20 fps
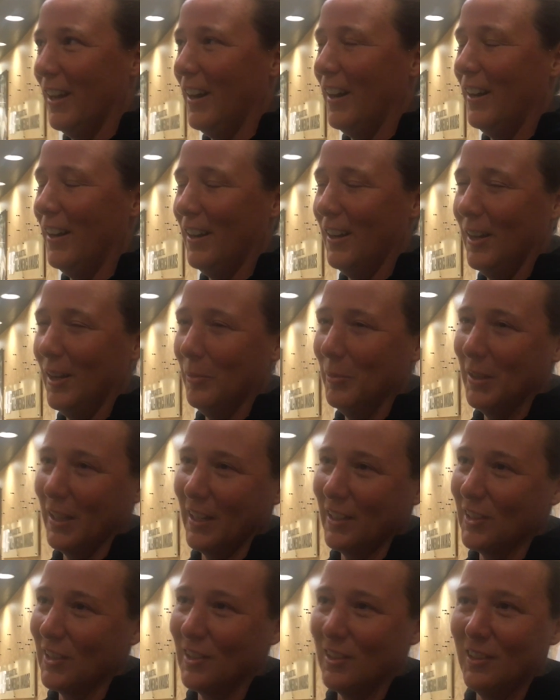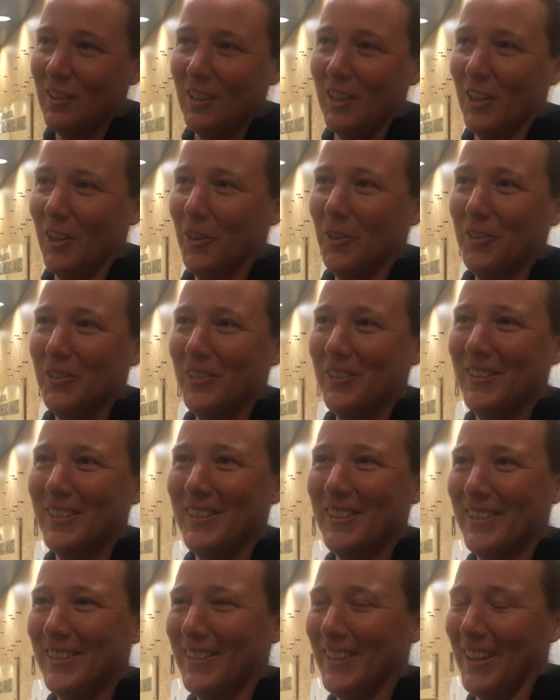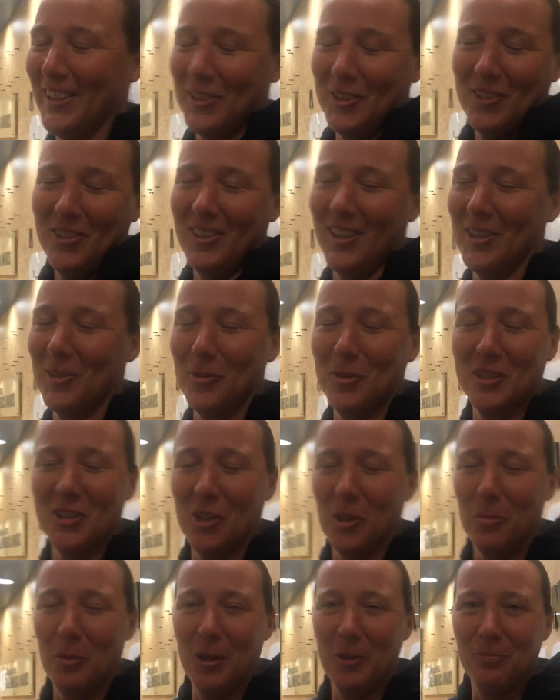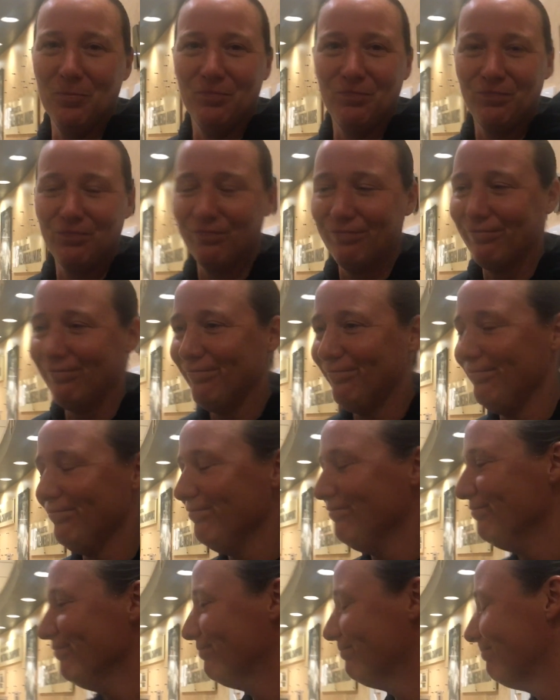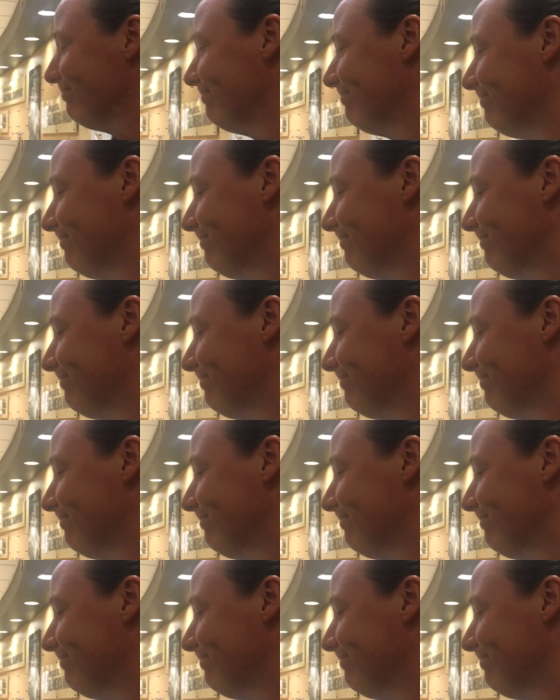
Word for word: Um, and that's, you know, that's, that's what it's all about. How many